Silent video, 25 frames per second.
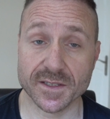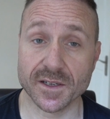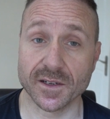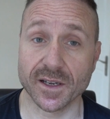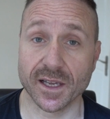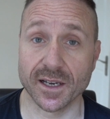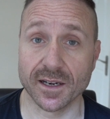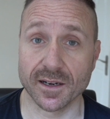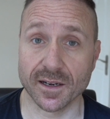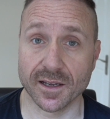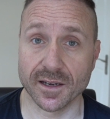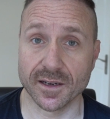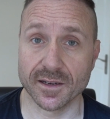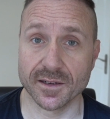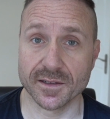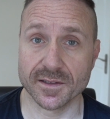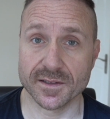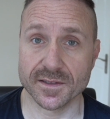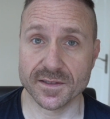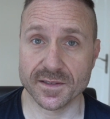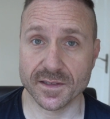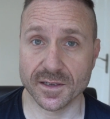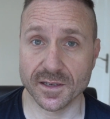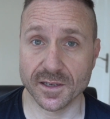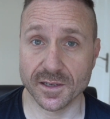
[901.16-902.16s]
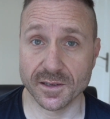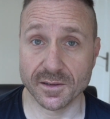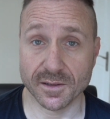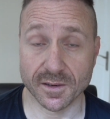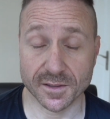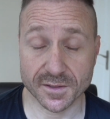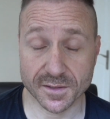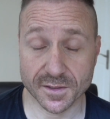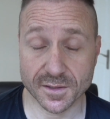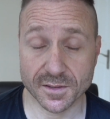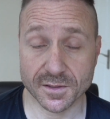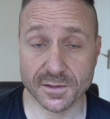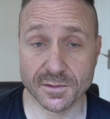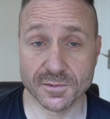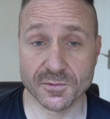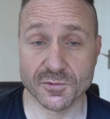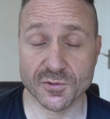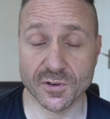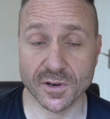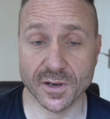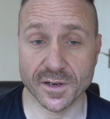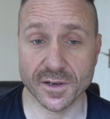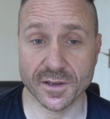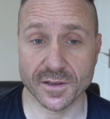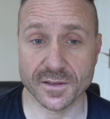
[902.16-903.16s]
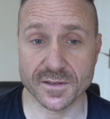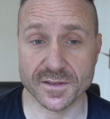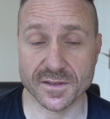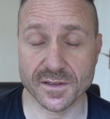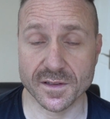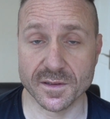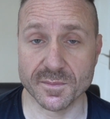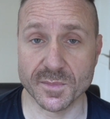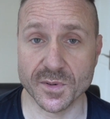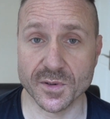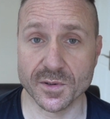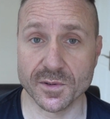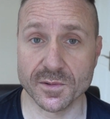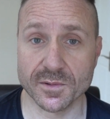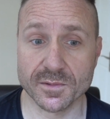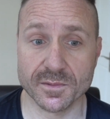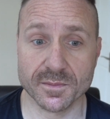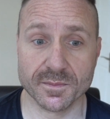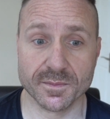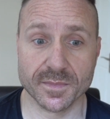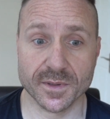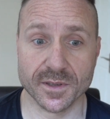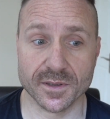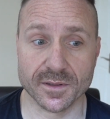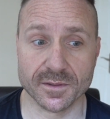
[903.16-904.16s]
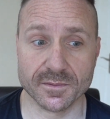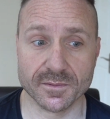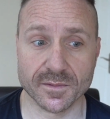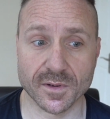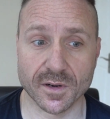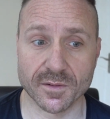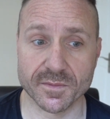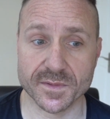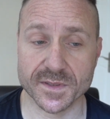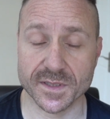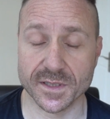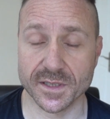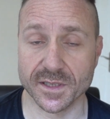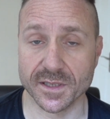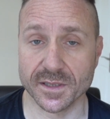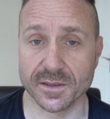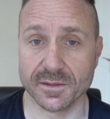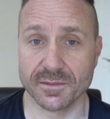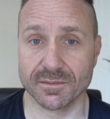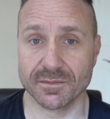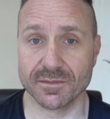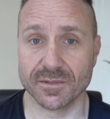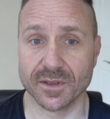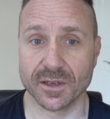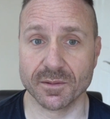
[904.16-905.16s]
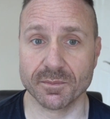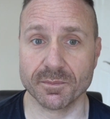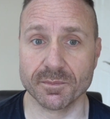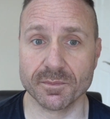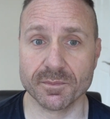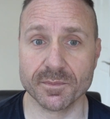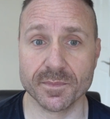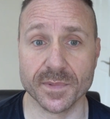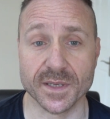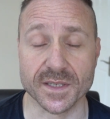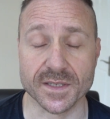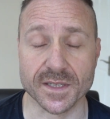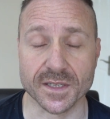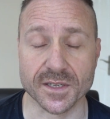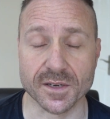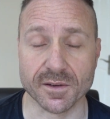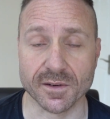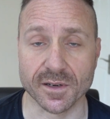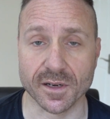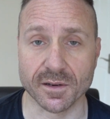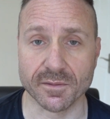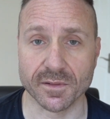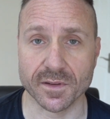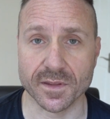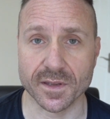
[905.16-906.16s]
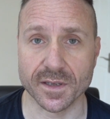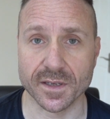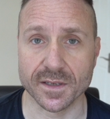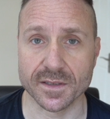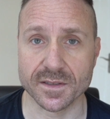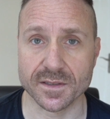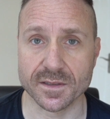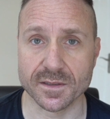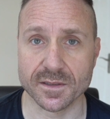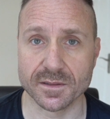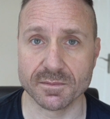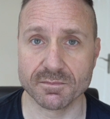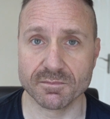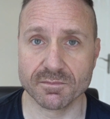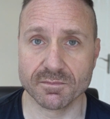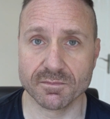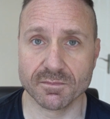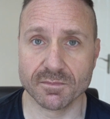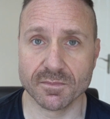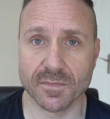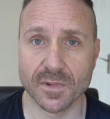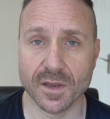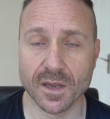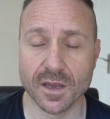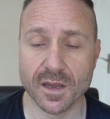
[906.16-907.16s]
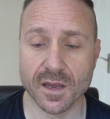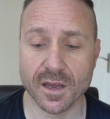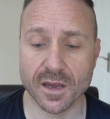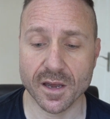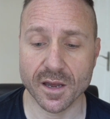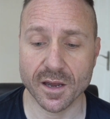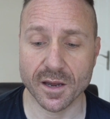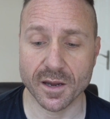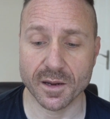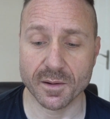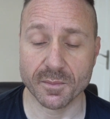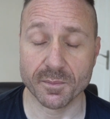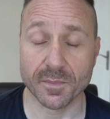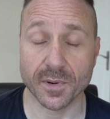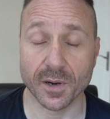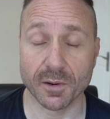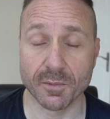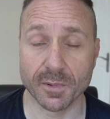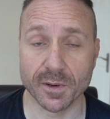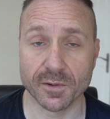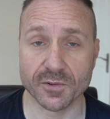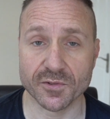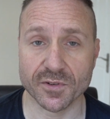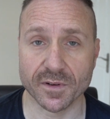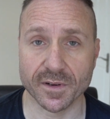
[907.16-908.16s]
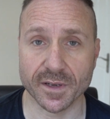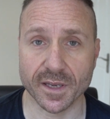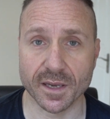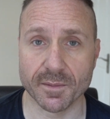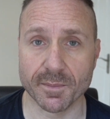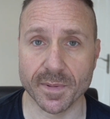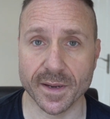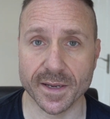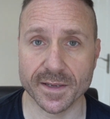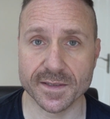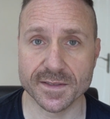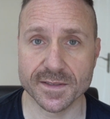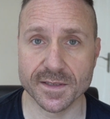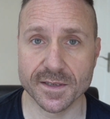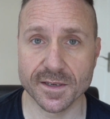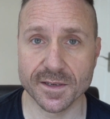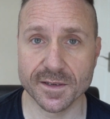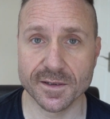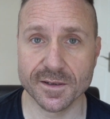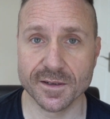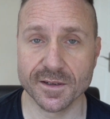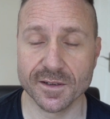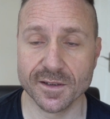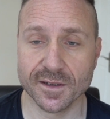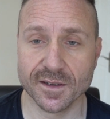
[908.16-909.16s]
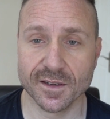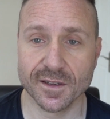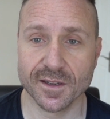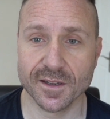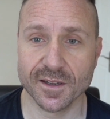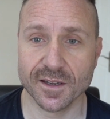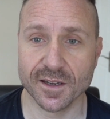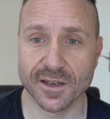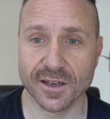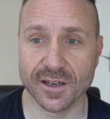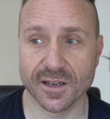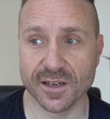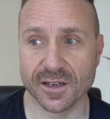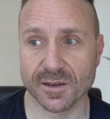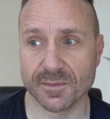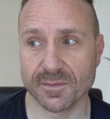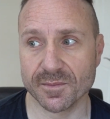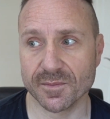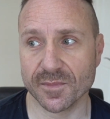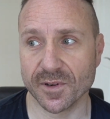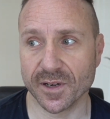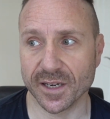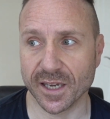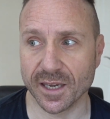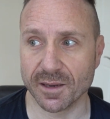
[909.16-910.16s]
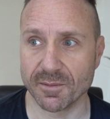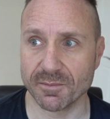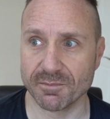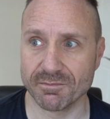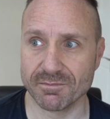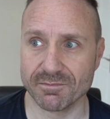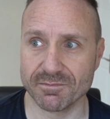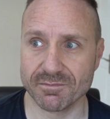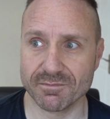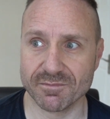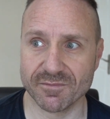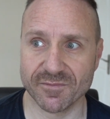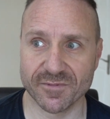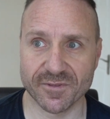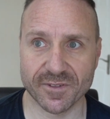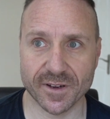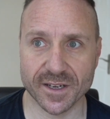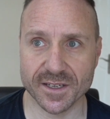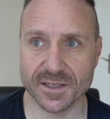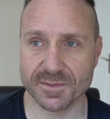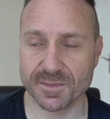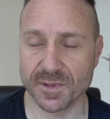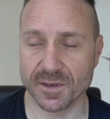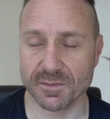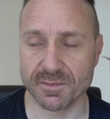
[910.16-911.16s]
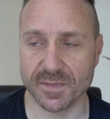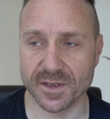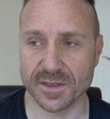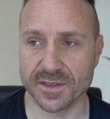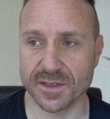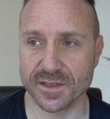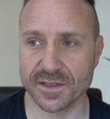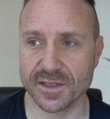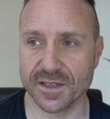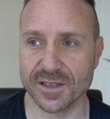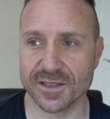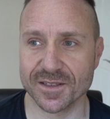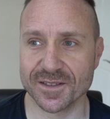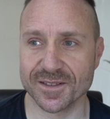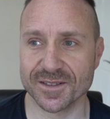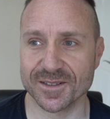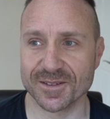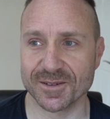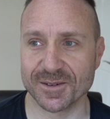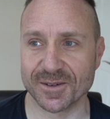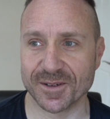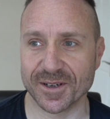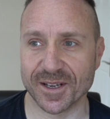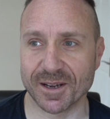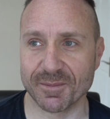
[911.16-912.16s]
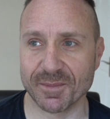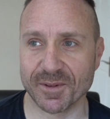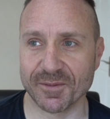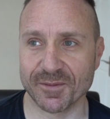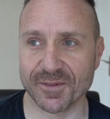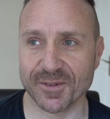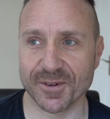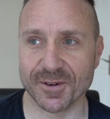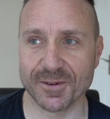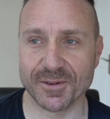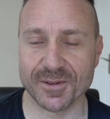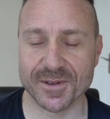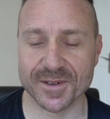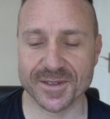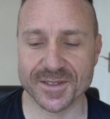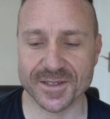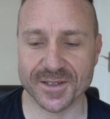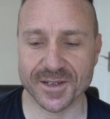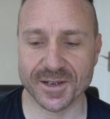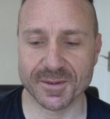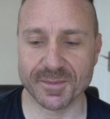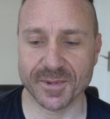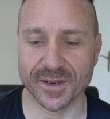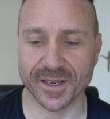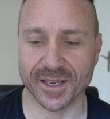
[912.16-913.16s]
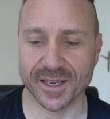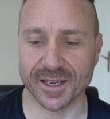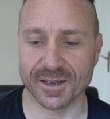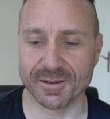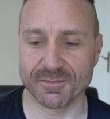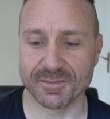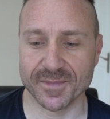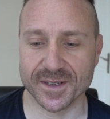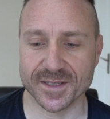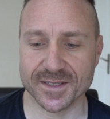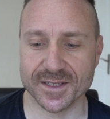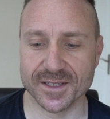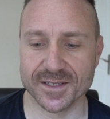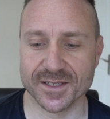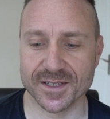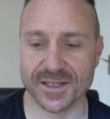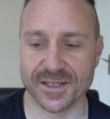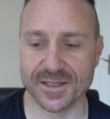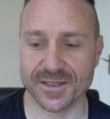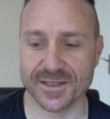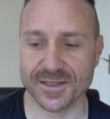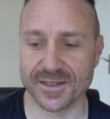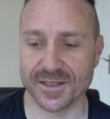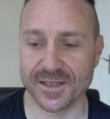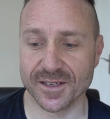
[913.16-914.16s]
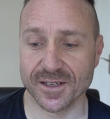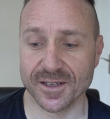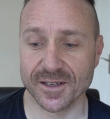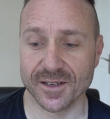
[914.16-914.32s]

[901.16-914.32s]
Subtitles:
I get loads, so I do try and answer them all, but obviously I'm busy doing other things. But I will try and get back to you. I get Facebook messages coming through all the time. I get messages